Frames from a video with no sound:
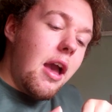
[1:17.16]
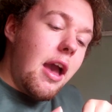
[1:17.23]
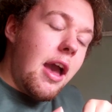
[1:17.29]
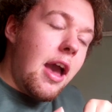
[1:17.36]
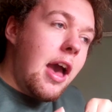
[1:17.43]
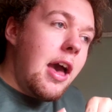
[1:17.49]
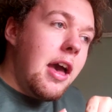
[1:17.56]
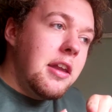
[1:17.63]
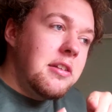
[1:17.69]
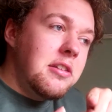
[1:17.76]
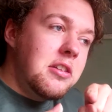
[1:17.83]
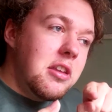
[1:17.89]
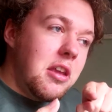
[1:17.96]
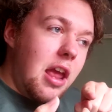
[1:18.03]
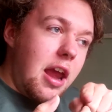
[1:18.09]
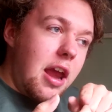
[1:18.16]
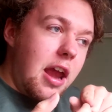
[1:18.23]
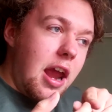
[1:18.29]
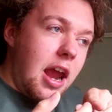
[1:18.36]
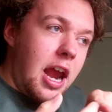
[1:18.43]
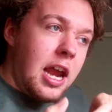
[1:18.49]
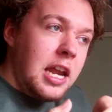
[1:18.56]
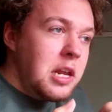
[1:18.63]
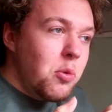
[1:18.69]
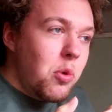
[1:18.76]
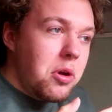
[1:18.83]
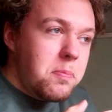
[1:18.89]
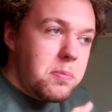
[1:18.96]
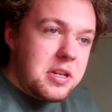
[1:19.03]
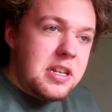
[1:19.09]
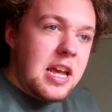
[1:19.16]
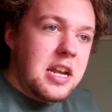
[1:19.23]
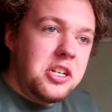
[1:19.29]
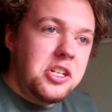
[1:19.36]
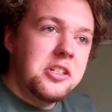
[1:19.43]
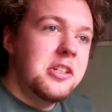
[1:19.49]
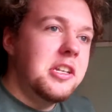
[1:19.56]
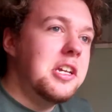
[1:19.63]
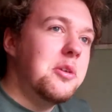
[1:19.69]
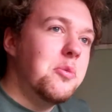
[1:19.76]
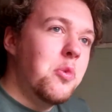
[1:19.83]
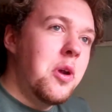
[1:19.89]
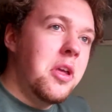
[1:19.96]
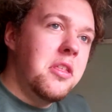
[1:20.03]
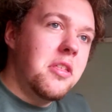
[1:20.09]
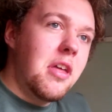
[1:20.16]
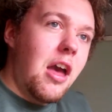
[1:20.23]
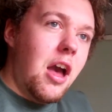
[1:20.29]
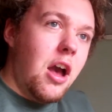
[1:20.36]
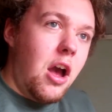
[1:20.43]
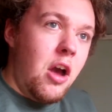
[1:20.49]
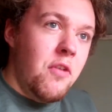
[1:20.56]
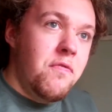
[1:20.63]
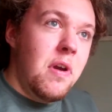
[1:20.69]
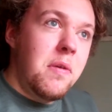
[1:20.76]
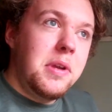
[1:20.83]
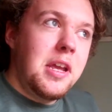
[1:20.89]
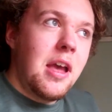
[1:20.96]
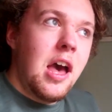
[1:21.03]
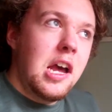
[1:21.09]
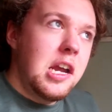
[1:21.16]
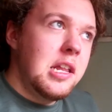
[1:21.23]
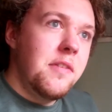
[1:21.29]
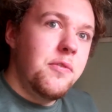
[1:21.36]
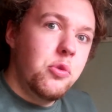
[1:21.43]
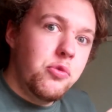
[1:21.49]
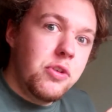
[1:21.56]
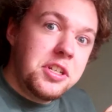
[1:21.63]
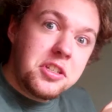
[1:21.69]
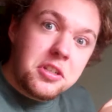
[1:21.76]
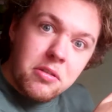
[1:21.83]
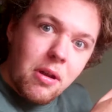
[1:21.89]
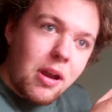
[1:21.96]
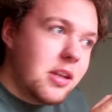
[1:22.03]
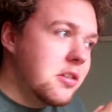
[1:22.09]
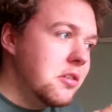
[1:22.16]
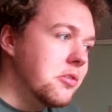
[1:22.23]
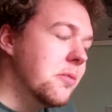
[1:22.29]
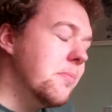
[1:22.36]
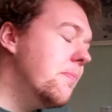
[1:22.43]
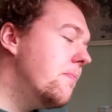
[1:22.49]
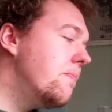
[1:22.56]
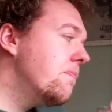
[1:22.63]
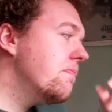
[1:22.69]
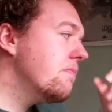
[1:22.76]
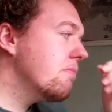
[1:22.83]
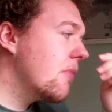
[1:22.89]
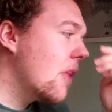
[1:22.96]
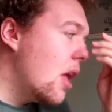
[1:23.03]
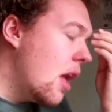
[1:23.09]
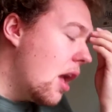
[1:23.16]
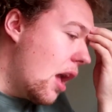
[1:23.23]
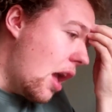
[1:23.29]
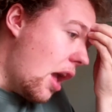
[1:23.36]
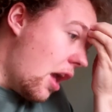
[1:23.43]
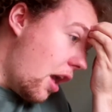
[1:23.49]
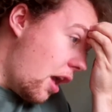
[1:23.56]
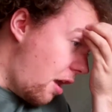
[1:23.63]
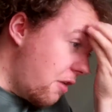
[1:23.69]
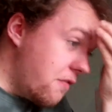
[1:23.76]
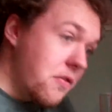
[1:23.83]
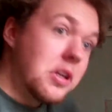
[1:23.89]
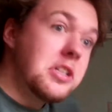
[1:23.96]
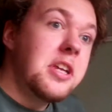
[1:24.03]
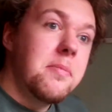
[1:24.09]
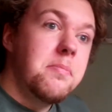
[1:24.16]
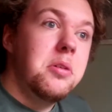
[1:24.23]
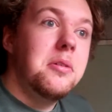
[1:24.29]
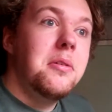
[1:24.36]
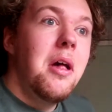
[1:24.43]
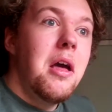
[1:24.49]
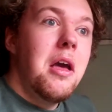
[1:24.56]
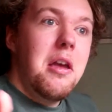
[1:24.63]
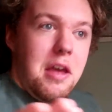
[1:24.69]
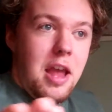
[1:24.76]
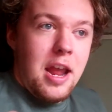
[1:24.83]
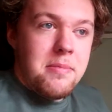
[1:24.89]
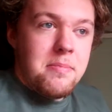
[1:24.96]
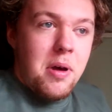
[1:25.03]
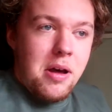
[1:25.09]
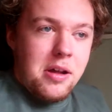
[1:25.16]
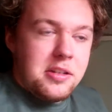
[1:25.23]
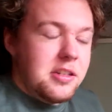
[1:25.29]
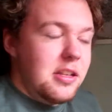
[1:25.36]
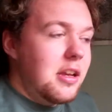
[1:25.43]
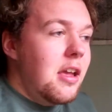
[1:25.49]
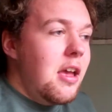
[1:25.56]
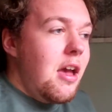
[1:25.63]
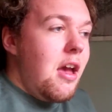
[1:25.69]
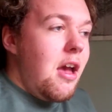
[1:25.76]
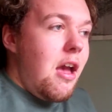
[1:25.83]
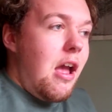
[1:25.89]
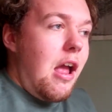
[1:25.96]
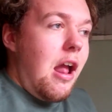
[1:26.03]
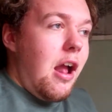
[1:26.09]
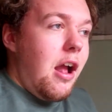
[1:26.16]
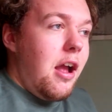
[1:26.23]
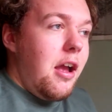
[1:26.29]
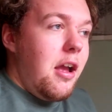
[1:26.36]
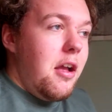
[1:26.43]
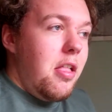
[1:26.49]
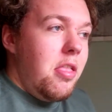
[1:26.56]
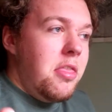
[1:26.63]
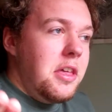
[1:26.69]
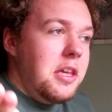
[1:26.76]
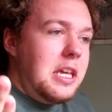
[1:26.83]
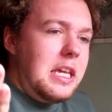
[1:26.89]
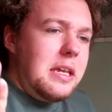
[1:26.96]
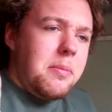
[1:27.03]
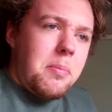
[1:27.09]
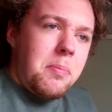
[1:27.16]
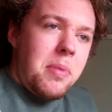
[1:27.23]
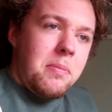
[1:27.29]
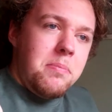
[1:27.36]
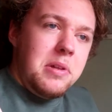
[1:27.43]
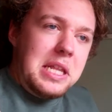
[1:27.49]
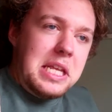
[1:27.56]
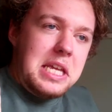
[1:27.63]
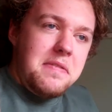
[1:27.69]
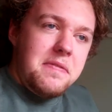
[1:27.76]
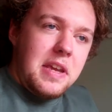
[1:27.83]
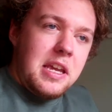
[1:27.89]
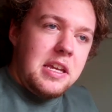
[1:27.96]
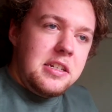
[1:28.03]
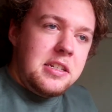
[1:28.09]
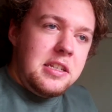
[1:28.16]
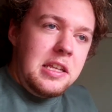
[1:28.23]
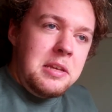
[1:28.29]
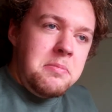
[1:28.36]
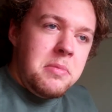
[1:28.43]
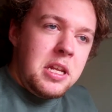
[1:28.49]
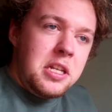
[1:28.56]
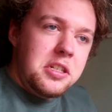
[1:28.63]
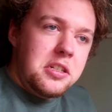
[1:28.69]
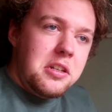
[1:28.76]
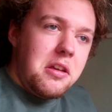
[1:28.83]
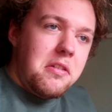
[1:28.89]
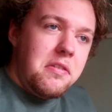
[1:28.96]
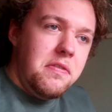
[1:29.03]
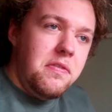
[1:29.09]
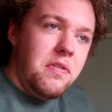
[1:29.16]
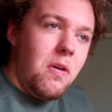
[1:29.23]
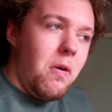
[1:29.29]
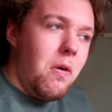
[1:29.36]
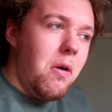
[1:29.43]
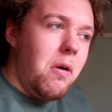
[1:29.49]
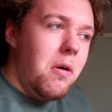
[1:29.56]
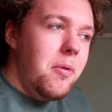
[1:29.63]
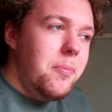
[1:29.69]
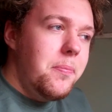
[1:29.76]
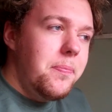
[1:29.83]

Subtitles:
And anyone potentially with a very high level risk threat to them. For example, in Barnsley, I believe it's the Minister for...